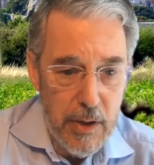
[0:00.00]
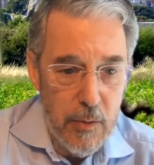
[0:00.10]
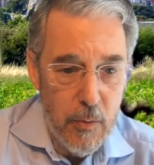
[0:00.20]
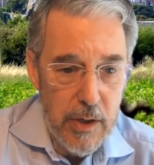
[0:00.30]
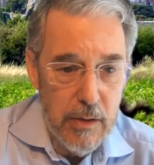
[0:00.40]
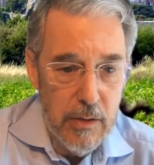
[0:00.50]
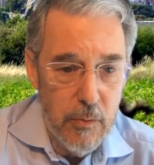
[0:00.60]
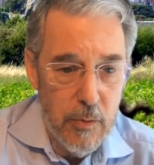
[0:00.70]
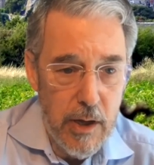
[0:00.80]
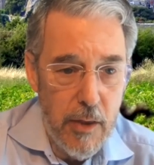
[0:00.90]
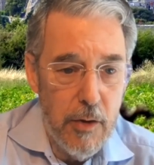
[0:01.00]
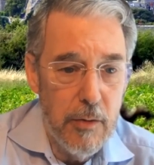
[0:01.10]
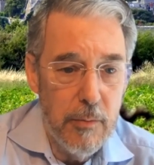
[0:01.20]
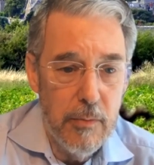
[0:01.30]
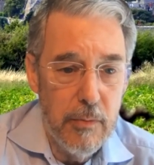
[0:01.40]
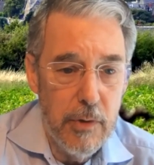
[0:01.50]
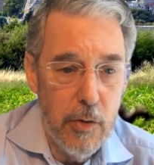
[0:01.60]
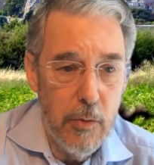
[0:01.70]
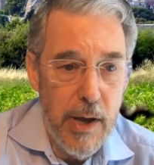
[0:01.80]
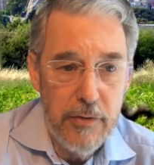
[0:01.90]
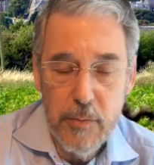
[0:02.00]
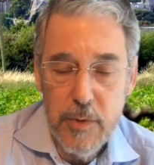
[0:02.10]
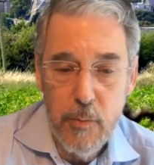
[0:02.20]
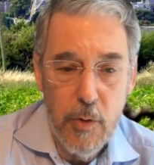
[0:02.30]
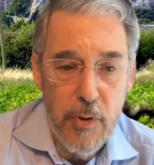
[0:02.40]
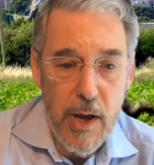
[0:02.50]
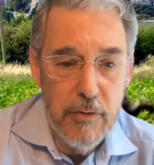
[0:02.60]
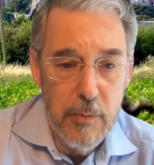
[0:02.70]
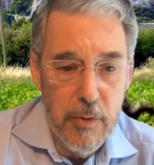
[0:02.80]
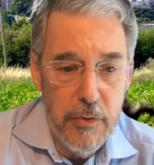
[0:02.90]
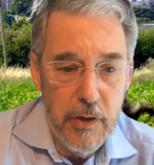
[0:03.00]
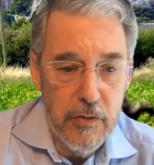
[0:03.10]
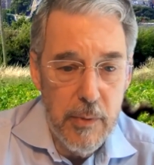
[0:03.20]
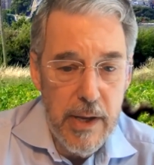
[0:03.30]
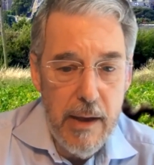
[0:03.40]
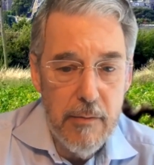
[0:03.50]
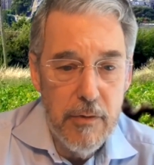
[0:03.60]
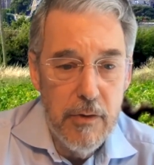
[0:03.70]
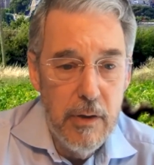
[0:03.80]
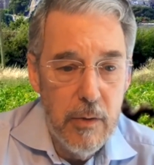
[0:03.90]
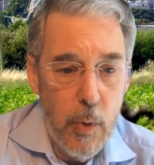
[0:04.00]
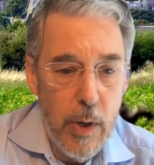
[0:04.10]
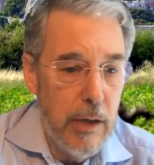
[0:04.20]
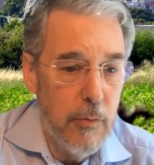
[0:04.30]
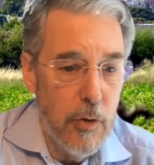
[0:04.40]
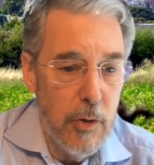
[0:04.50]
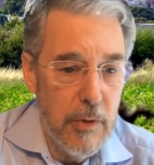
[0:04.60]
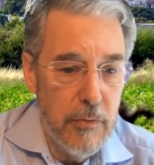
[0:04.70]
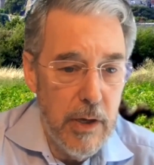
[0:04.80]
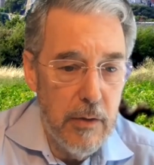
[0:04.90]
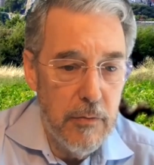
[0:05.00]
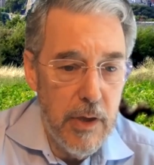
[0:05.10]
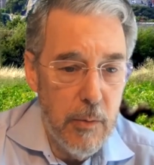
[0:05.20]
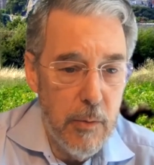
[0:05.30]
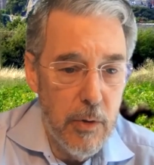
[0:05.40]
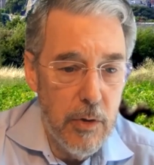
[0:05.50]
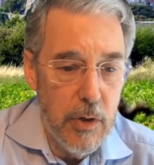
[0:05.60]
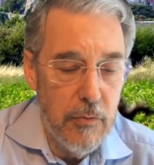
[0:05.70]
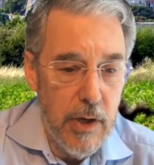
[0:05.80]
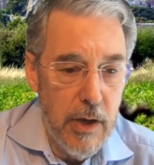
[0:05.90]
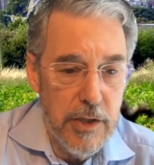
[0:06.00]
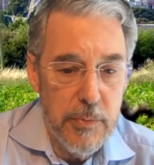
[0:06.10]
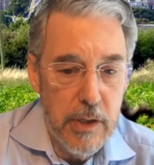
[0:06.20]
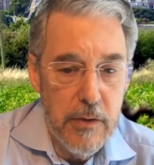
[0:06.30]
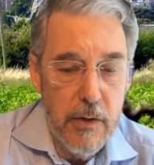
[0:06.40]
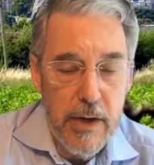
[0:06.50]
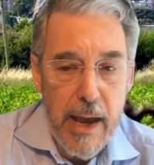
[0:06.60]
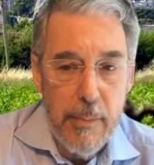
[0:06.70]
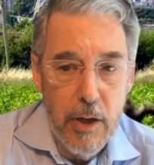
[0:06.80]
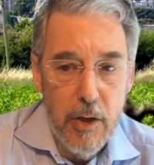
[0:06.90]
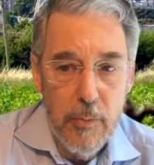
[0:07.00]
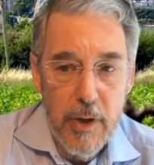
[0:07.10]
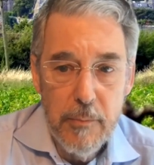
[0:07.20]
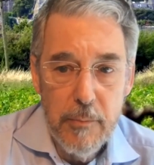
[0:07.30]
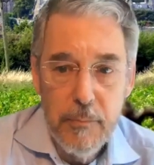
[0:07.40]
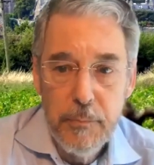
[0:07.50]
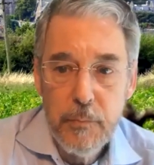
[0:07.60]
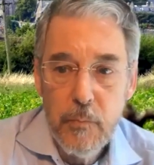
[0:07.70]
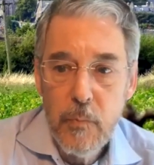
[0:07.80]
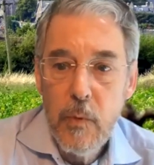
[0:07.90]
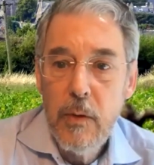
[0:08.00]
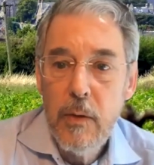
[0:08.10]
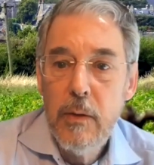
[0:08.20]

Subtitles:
and what other, possibly more profitable things they would have waiting for them if they husbanded their capital a little bit.